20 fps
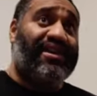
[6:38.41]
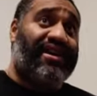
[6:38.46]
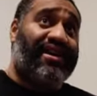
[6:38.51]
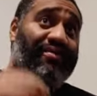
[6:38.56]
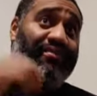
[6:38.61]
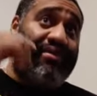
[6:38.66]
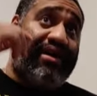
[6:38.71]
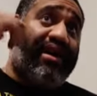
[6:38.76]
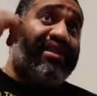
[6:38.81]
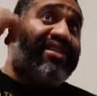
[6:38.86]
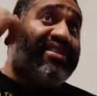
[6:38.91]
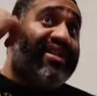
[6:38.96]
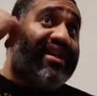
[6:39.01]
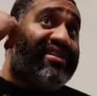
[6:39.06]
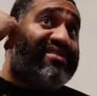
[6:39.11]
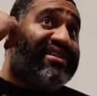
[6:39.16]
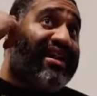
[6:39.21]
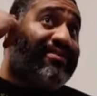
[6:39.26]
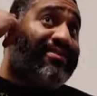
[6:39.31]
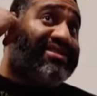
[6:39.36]
But I think
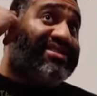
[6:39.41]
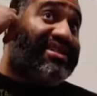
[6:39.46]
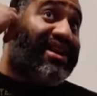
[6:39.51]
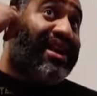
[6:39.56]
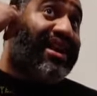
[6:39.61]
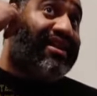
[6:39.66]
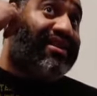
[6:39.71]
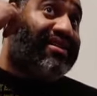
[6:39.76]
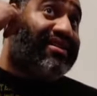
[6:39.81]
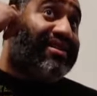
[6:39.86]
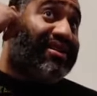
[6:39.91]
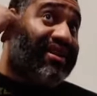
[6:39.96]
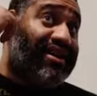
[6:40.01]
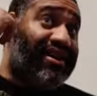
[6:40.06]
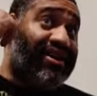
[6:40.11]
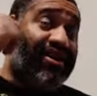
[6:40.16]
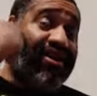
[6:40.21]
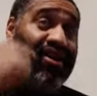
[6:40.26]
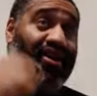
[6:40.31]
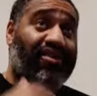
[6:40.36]
Tama Tonga
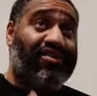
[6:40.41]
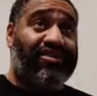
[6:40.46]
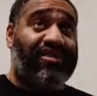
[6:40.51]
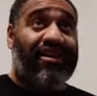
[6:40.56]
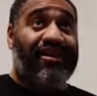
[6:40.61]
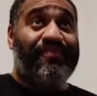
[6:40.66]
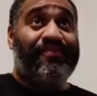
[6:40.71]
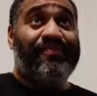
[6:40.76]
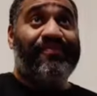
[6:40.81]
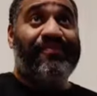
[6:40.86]
called up